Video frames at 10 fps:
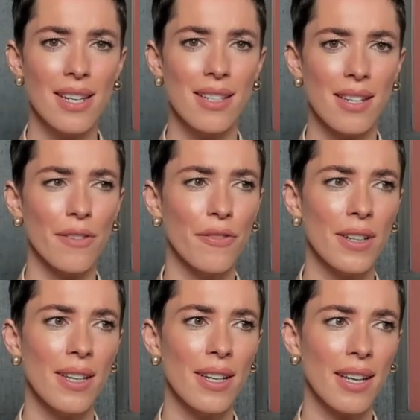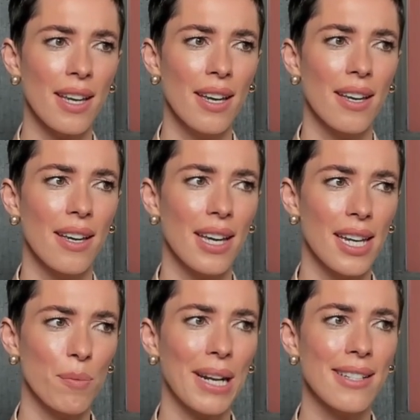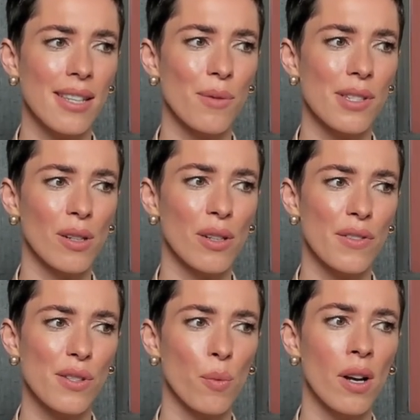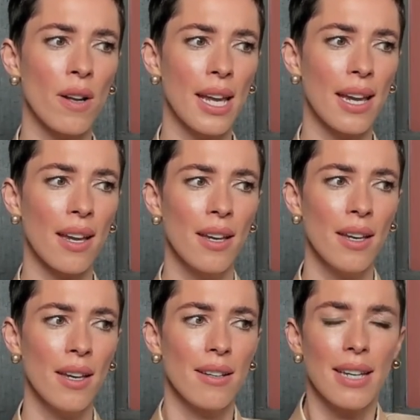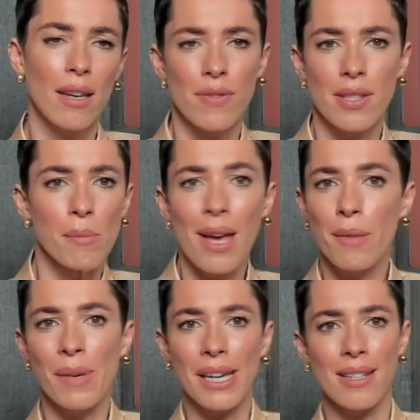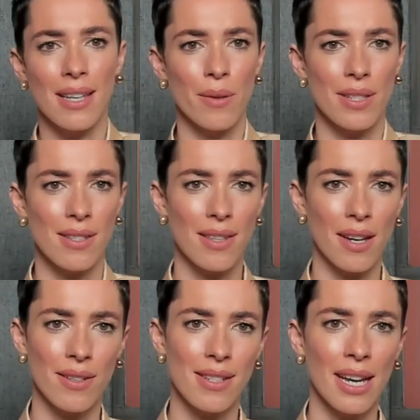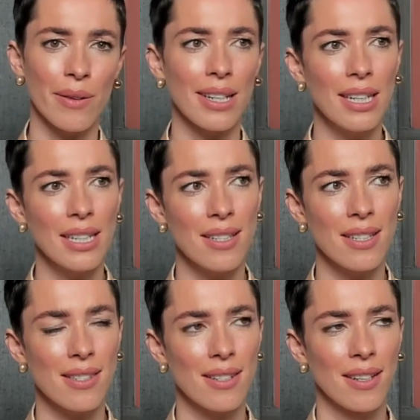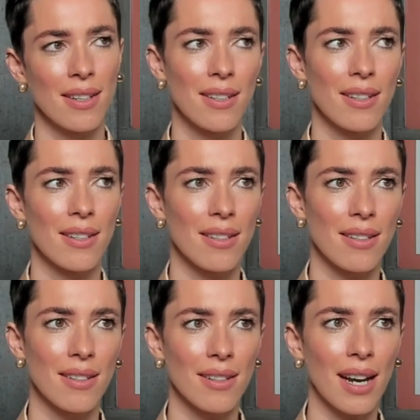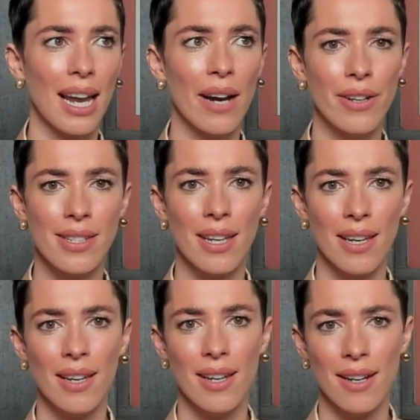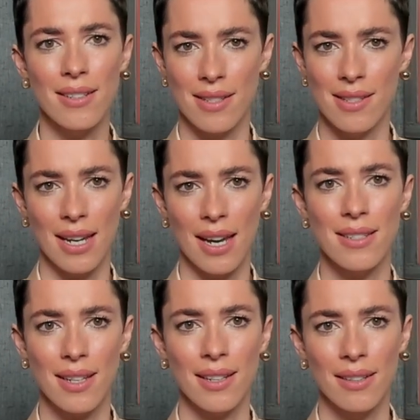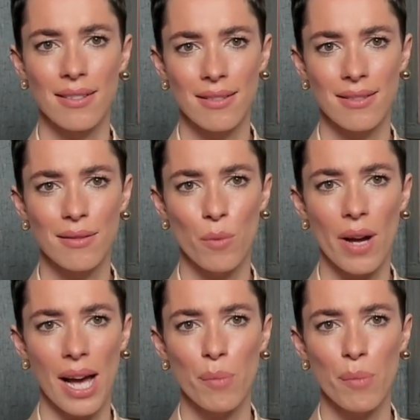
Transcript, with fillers: it is. I feel like in a place that was a lot of swirling ifs and maybes, there was, there is now at least clarity in understanding what